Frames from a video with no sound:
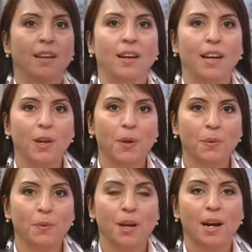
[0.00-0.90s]

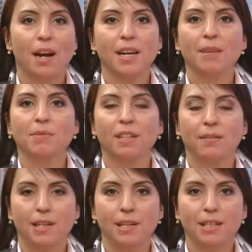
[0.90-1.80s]
Hello, I am
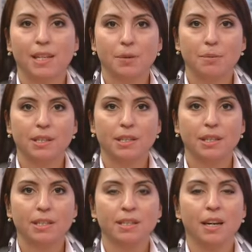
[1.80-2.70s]
Silvina
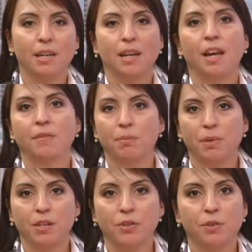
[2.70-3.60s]
Aldeco-Martinez, and I have the
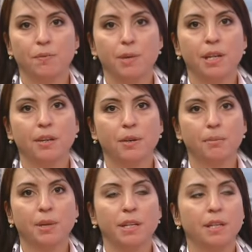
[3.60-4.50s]
pleasure of being
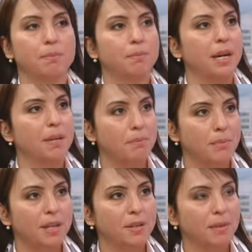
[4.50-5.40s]
accompanied by
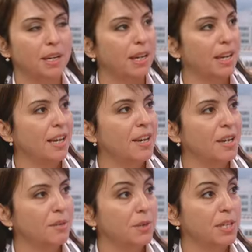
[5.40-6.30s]
Matthew McKee
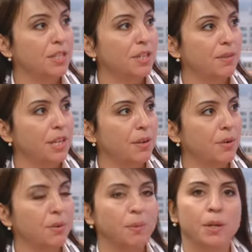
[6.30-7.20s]
and Maria
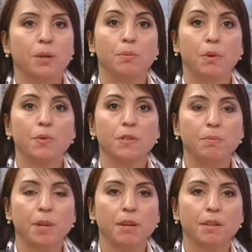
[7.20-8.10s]
Shevchenko, both
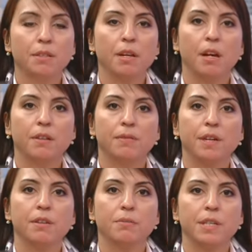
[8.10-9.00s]
speakers at a
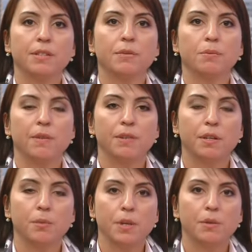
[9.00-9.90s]
very recent
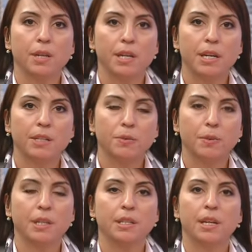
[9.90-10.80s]
webinar we organized
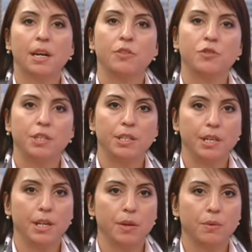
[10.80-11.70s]
with
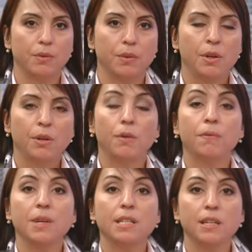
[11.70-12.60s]
GT News
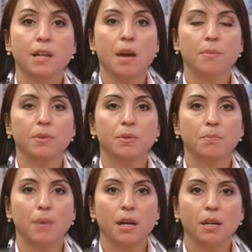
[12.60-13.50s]
on facing up to
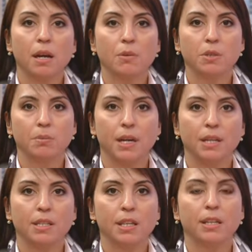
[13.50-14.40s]
bank
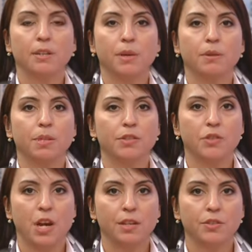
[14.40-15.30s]
counterparty credit risk
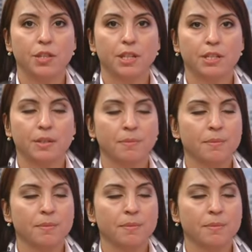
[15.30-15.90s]
challenges.